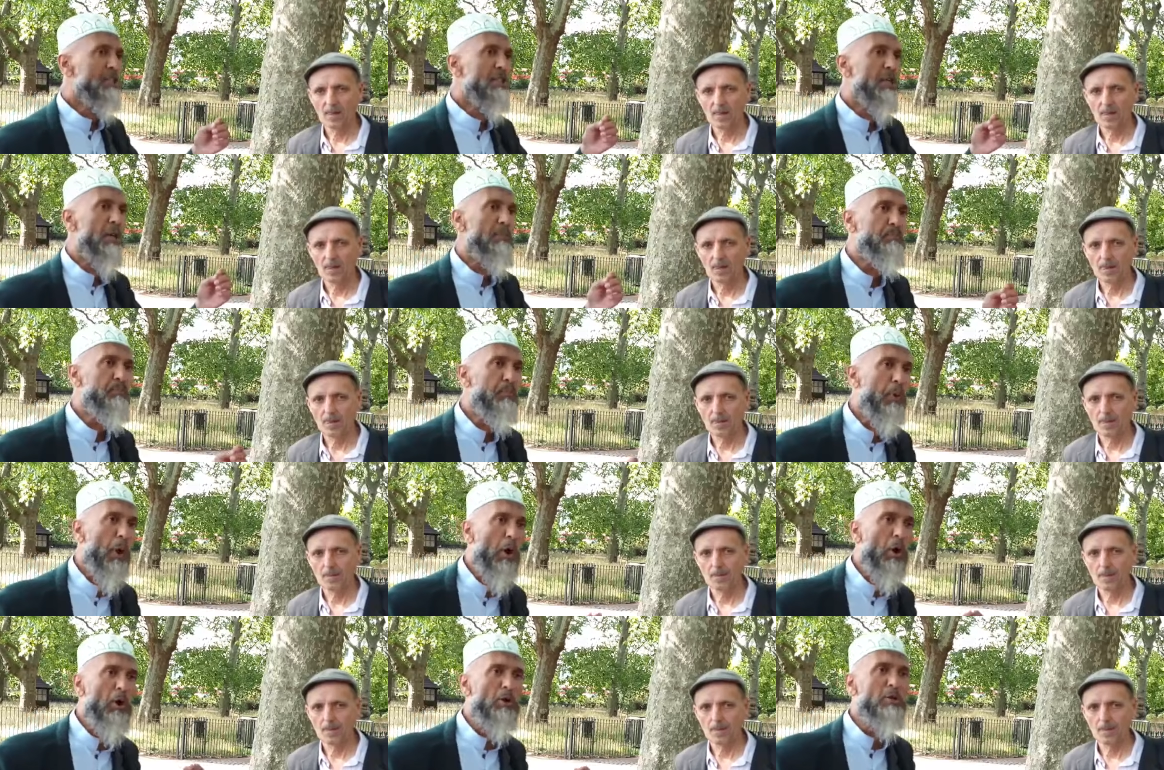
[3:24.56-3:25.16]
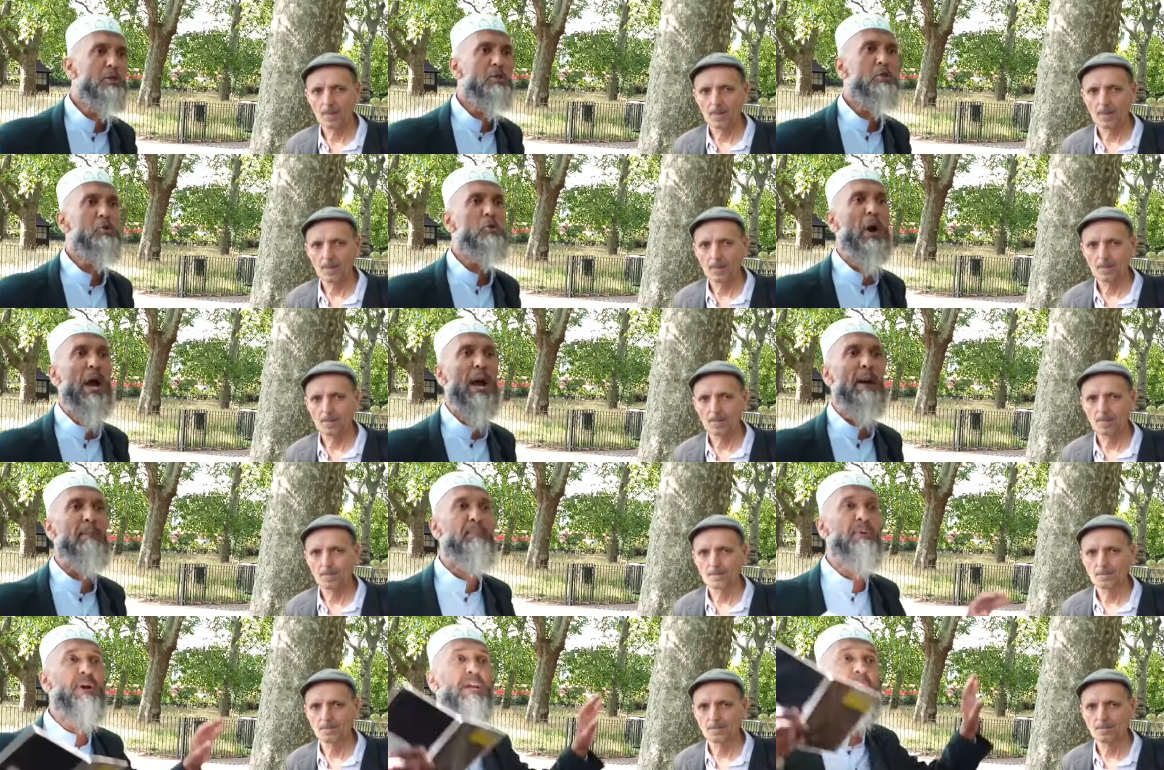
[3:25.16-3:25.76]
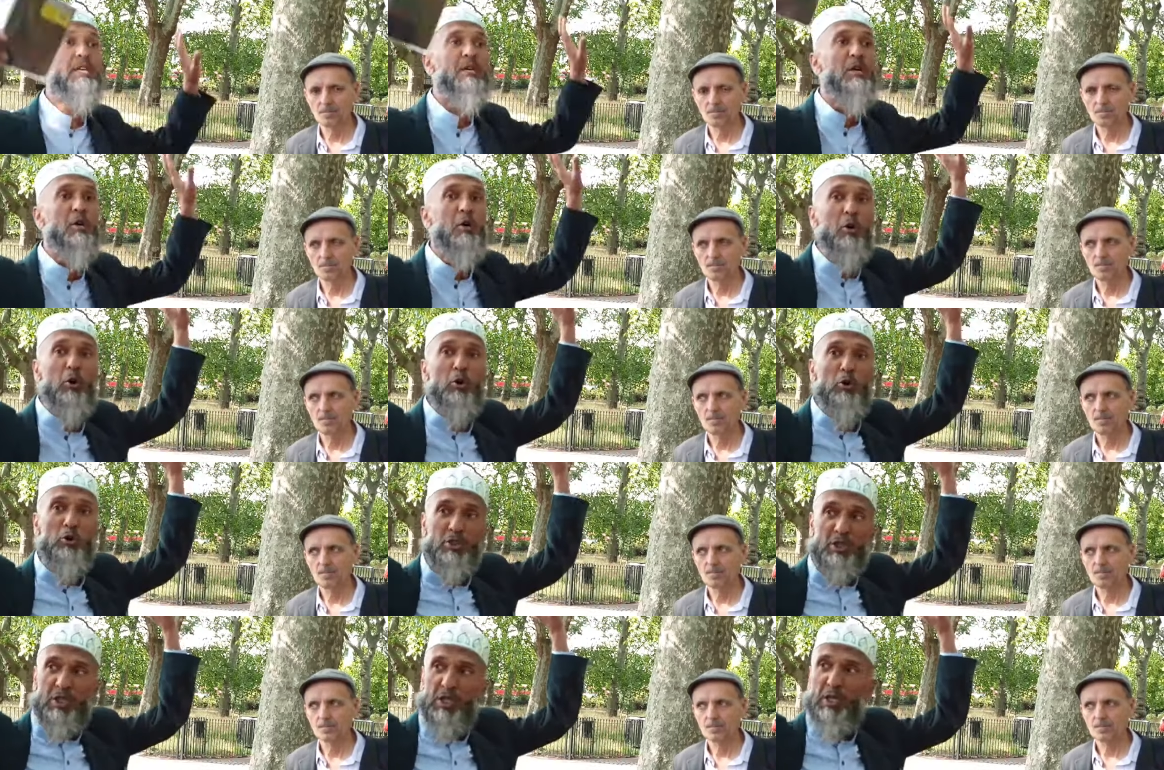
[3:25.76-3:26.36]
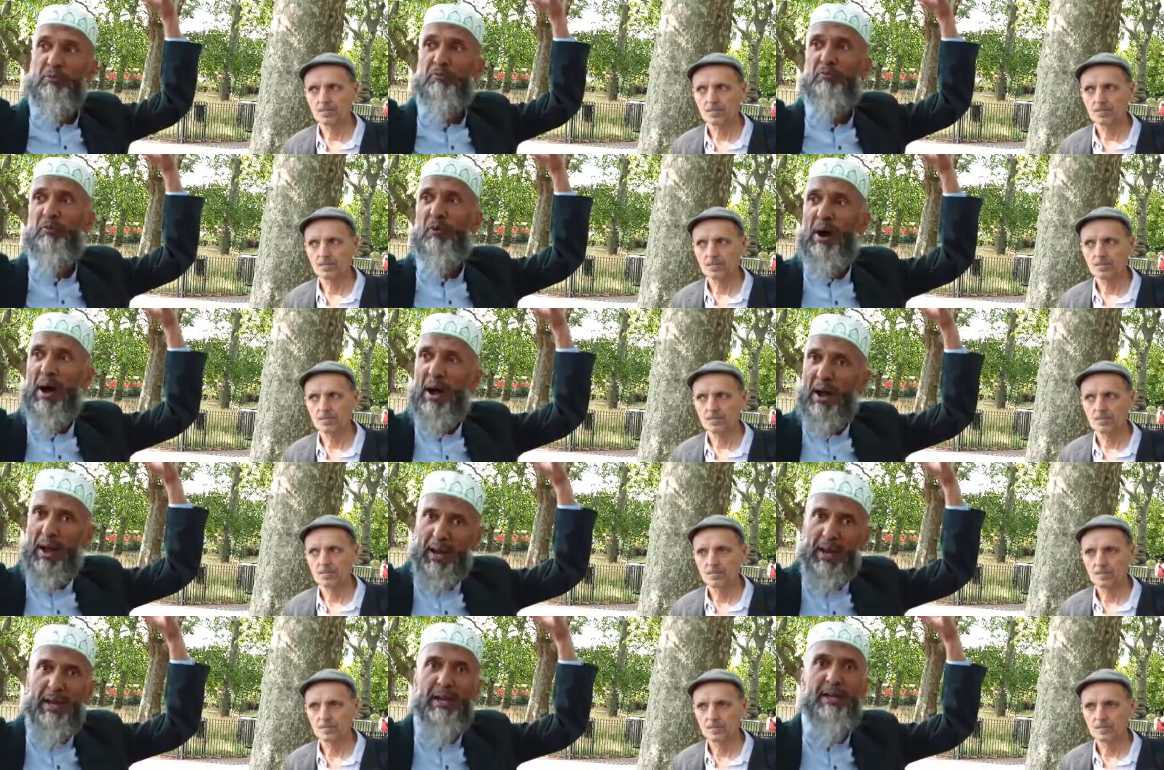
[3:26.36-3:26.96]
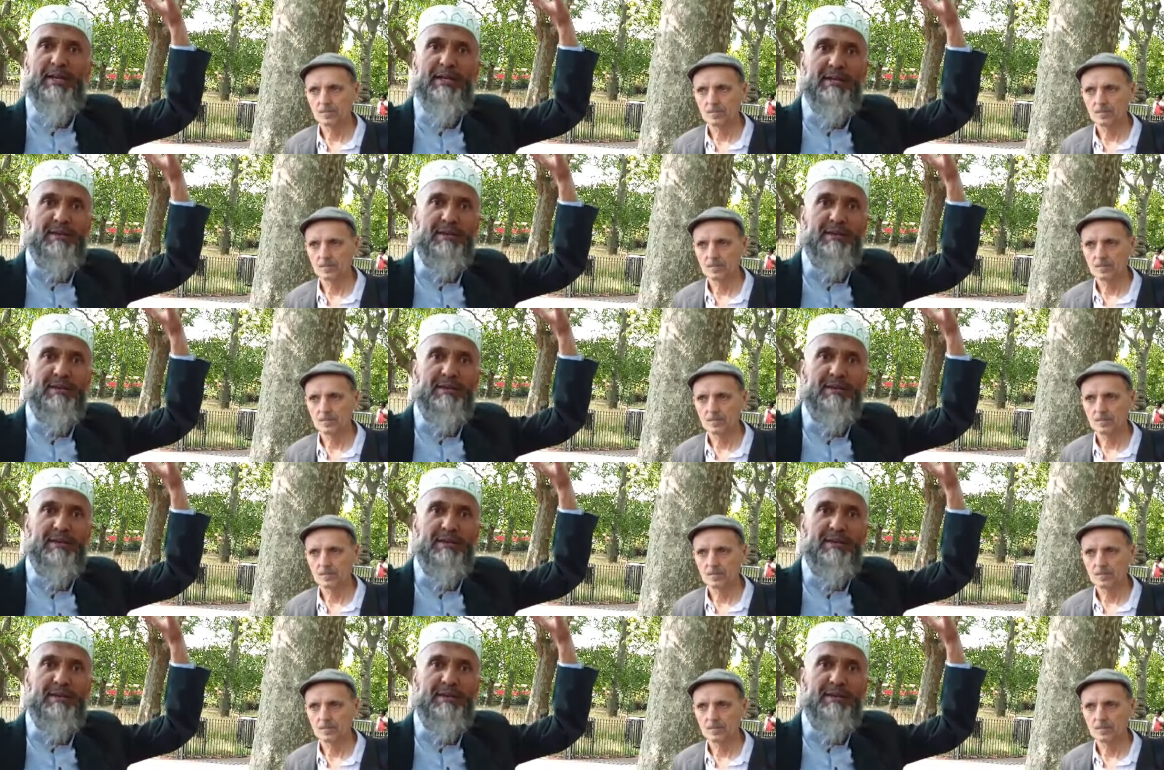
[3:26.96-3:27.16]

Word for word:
Speaker 1: supposed to have been crucified,